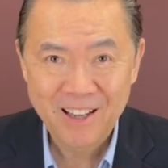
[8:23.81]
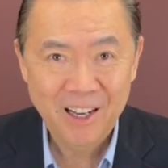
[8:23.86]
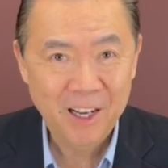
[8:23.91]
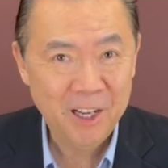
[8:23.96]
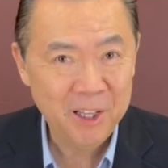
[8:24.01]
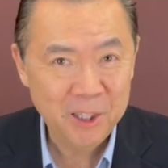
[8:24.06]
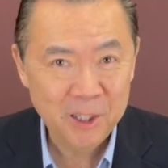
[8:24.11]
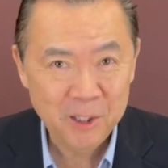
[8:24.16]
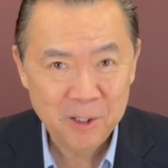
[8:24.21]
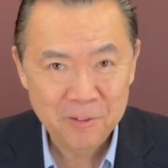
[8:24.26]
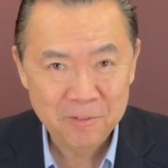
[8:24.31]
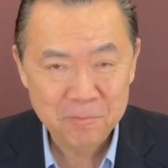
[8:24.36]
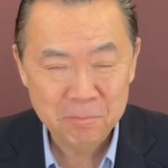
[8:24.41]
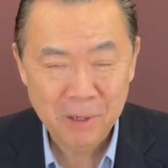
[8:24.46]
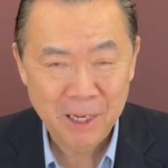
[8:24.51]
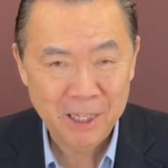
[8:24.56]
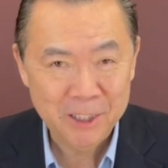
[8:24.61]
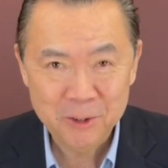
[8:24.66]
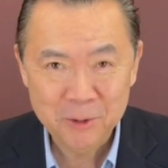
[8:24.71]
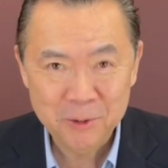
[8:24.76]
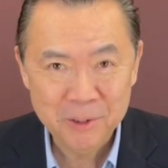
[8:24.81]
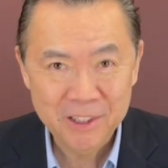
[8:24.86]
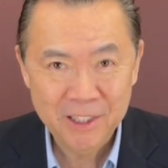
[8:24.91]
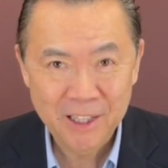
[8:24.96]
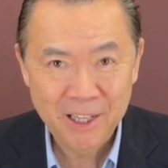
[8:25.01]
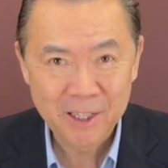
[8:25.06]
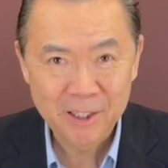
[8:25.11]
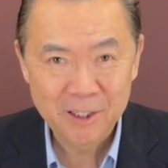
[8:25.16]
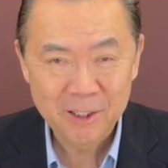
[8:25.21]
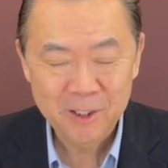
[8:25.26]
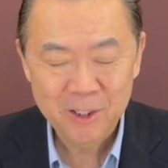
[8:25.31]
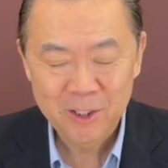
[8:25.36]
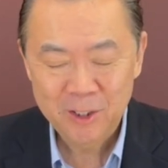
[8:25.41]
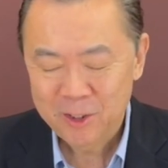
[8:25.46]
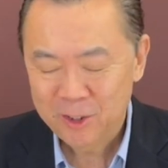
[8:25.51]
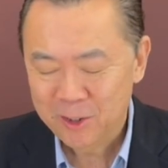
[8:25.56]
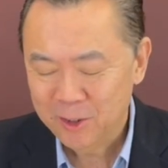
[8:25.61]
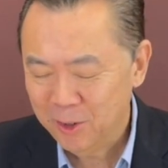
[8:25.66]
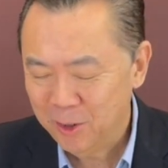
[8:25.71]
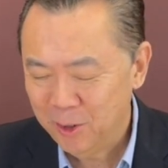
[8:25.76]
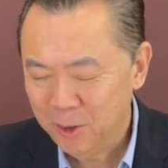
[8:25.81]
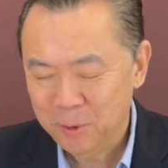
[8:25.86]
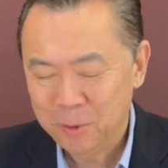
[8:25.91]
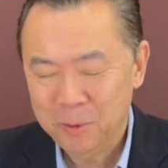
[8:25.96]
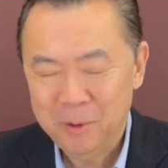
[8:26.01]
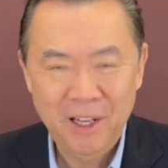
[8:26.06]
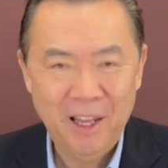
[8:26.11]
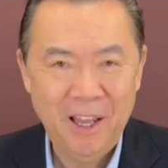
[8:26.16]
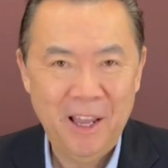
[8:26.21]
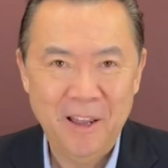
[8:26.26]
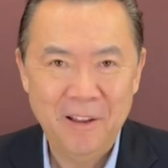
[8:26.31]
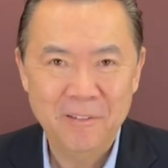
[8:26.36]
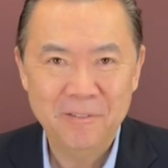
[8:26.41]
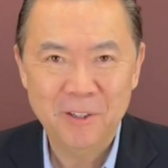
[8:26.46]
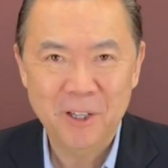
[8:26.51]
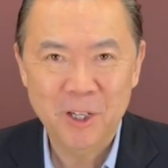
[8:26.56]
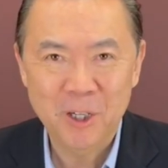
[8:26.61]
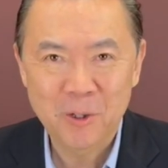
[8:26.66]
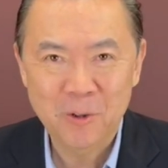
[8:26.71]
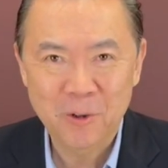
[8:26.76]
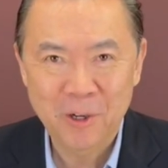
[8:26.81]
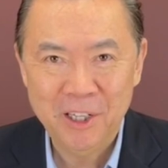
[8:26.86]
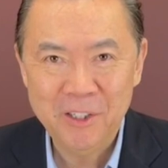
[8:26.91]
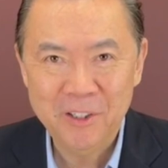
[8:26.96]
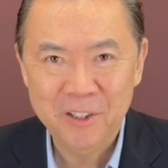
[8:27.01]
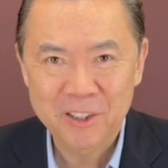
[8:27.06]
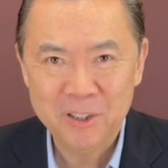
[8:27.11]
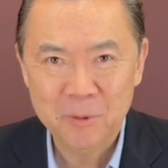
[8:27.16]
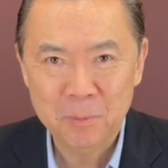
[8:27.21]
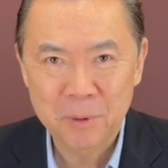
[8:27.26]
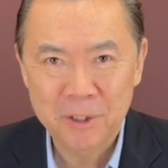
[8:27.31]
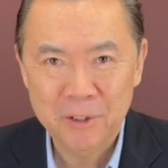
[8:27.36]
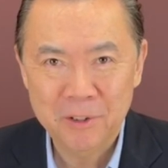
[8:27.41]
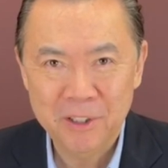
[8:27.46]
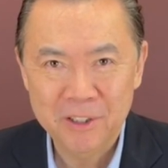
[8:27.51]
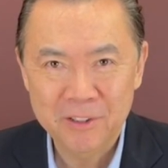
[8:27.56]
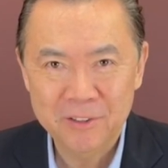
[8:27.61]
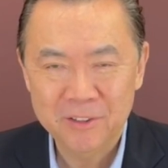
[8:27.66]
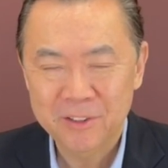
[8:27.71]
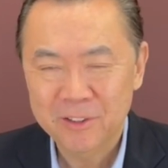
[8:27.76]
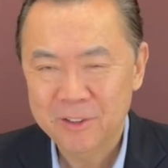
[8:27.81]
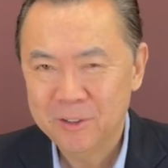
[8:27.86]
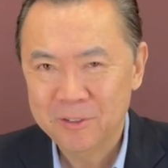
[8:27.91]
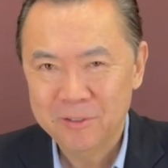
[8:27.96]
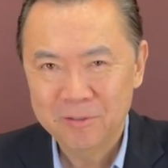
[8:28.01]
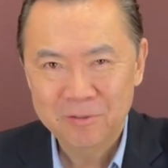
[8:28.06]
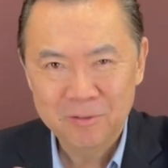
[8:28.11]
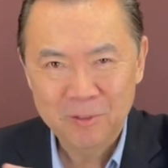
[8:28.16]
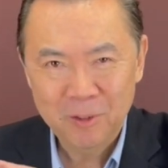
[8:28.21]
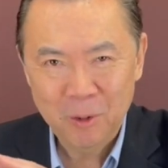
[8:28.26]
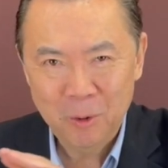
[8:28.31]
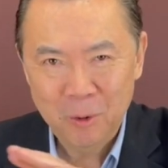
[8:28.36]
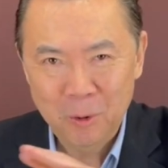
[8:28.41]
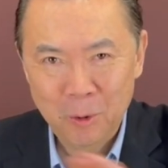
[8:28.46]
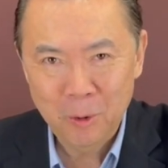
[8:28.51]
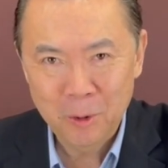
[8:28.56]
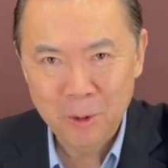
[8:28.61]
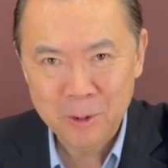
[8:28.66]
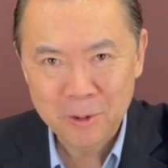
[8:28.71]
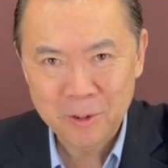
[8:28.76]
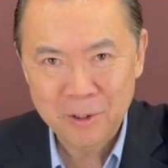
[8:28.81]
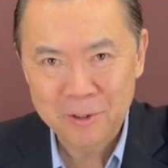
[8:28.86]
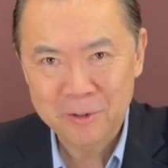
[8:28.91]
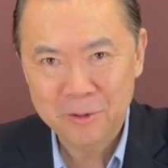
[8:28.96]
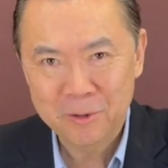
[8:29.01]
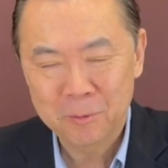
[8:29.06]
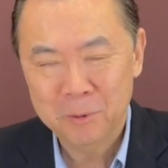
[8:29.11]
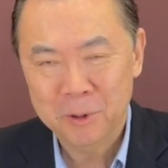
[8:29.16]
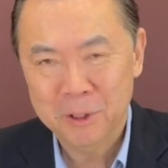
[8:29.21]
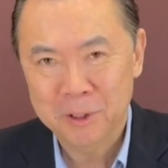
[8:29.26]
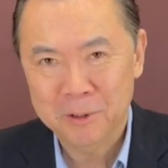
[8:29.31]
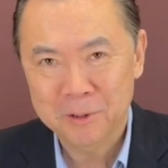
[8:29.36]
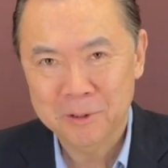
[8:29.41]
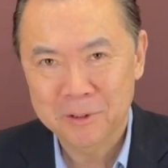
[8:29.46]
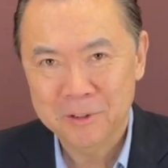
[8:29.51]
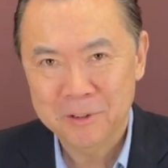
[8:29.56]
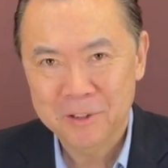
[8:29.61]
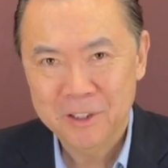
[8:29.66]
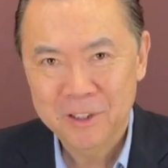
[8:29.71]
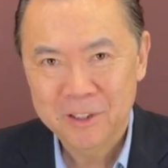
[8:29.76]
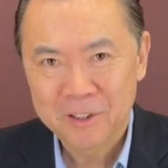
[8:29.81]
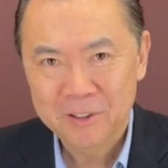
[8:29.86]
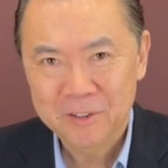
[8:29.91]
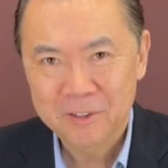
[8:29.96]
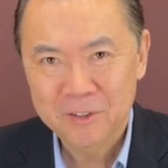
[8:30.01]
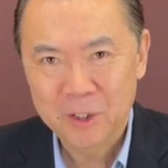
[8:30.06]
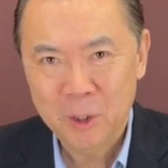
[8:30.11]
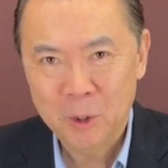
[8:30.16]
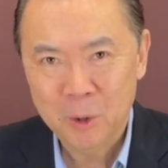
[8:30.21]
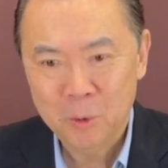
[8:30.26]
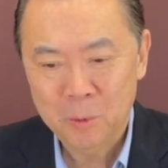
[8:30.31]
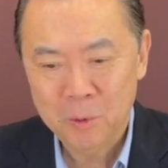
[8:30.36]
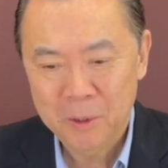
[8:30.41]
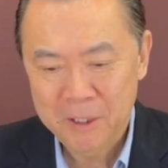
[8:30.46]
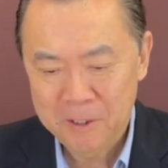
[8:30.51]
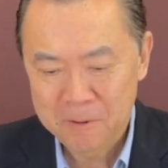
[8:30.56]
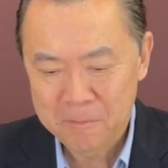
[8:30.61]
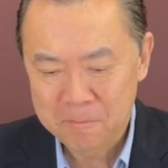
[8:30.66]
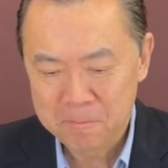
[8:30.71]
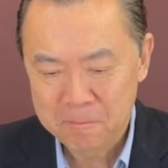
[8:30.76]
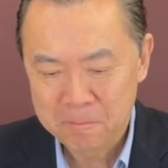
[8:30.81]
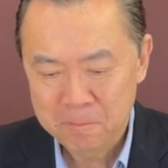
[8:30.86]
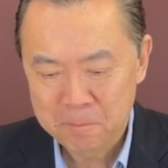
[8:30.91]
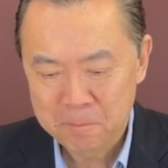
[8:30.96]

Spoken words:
I think if by doing that, you will have a great experience all across the world. So